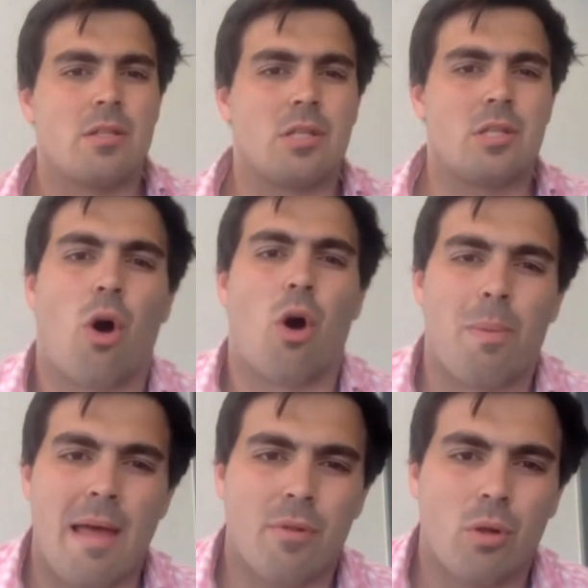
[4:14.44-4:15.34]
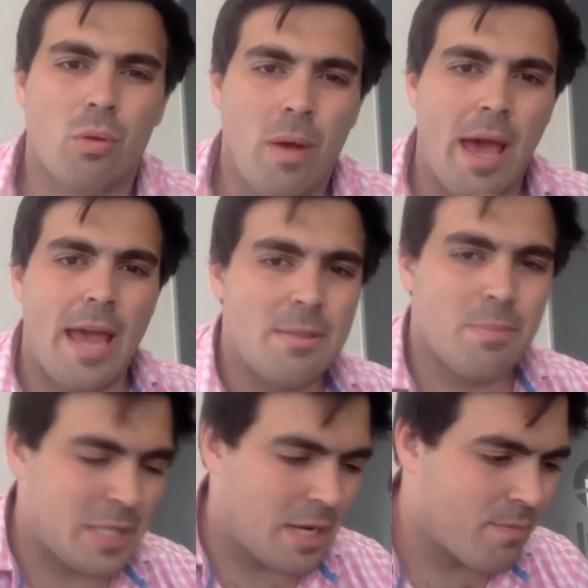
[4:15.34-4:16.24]
Top level,
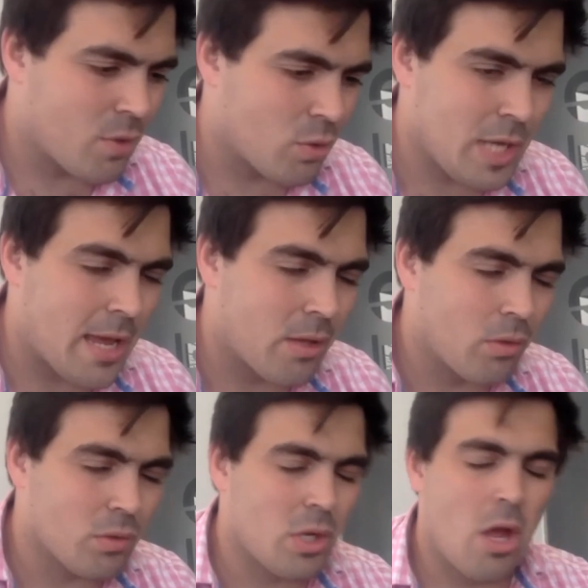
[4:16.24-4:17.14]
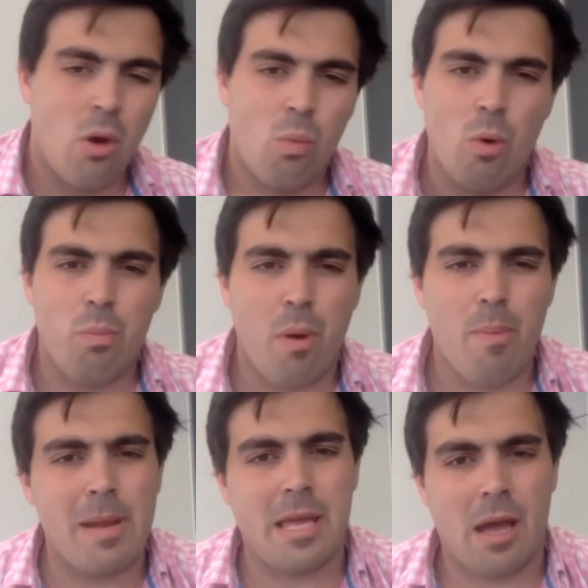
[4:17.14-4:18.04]
80% of your sales will
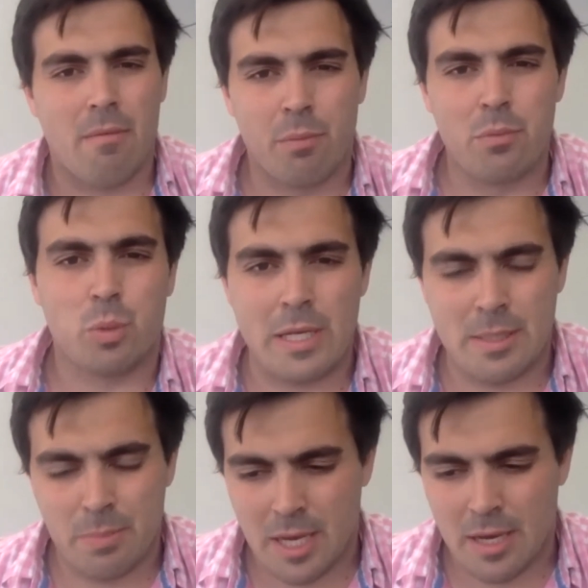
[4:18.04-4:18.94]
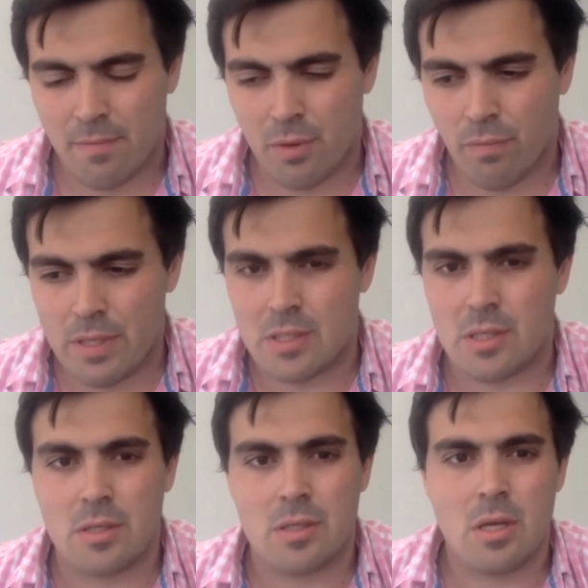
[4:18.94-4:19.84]
probably come from 20% of your
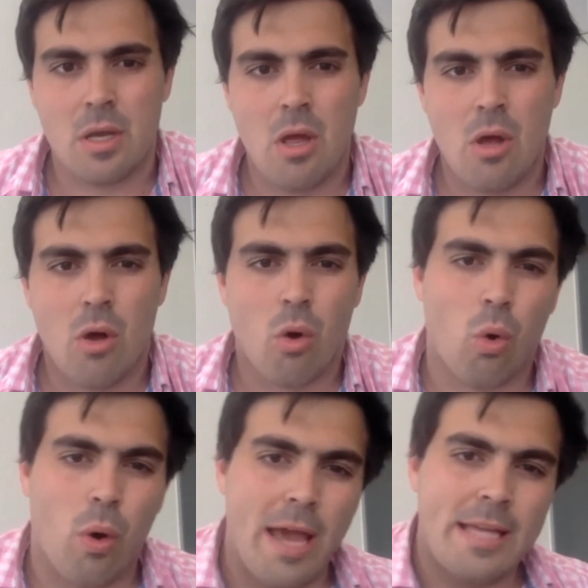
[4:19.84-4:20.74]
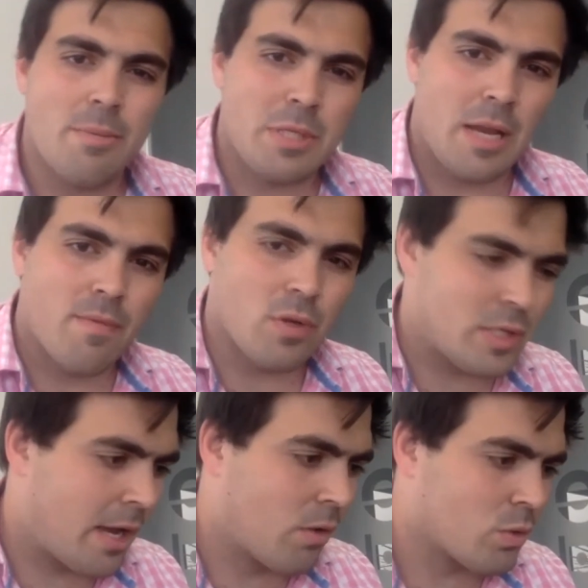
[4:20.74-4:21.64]
visitors, or 80% of your
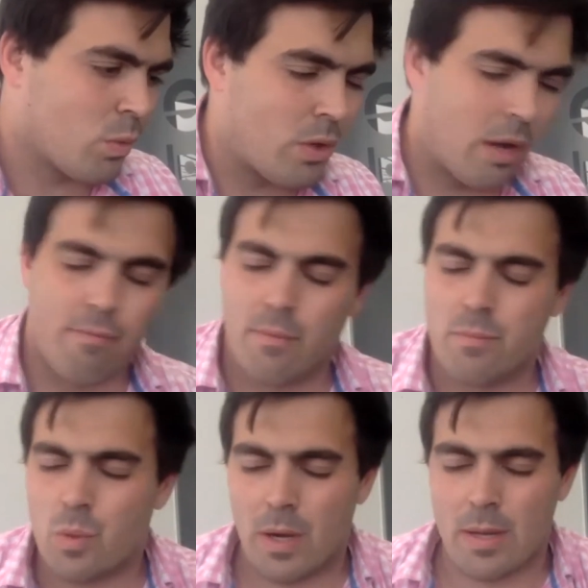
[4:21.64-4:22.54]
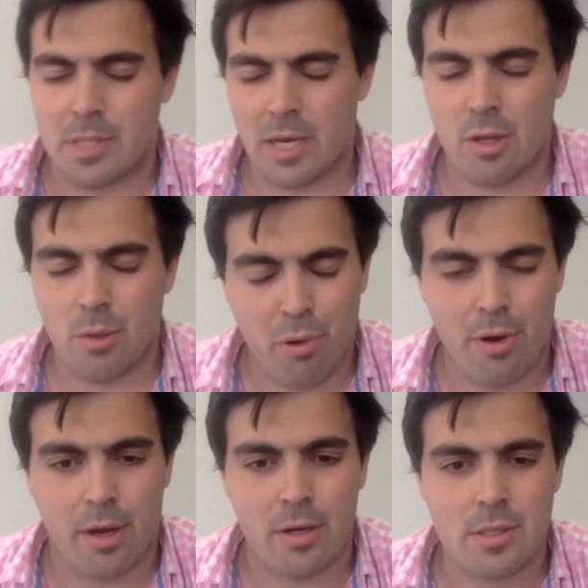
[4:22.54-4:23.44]
sales will come from 20% of your
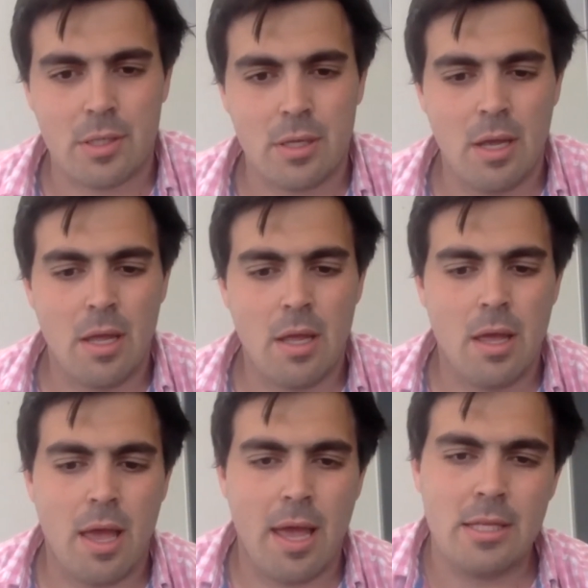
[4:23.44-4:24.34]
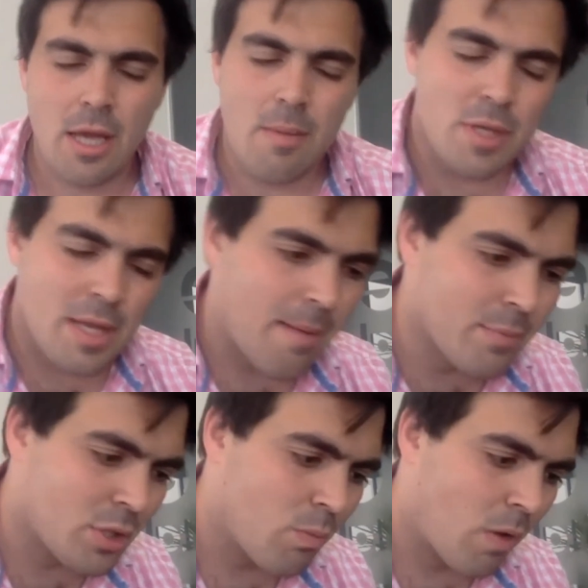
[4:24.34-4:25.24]
products. In terms of the
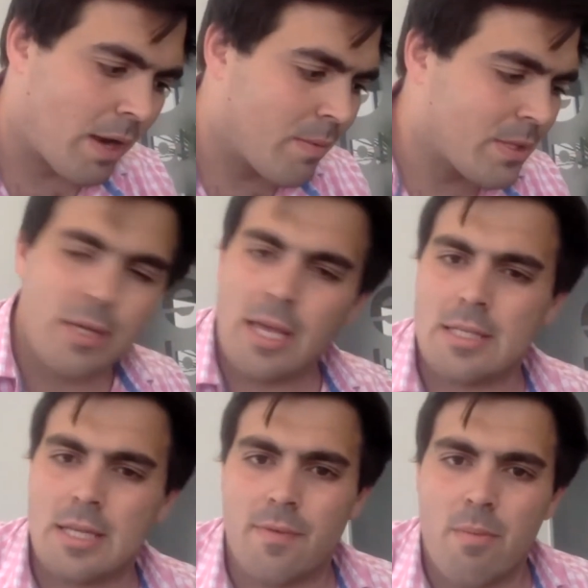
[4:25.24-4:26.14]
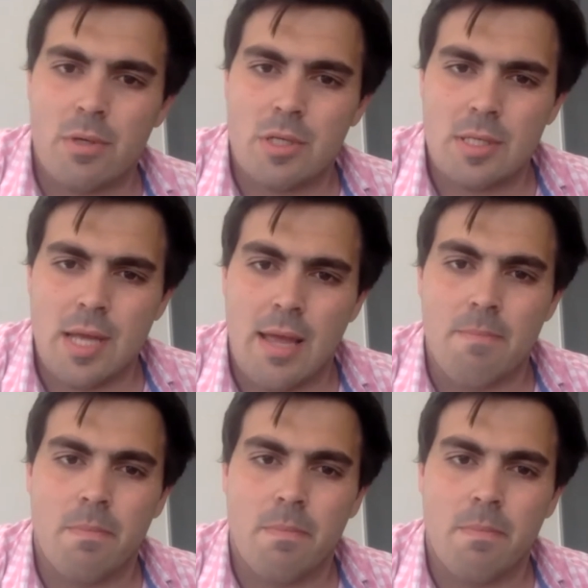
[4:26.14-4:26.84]
Amazon world, Eloise, I guess that's very much the same.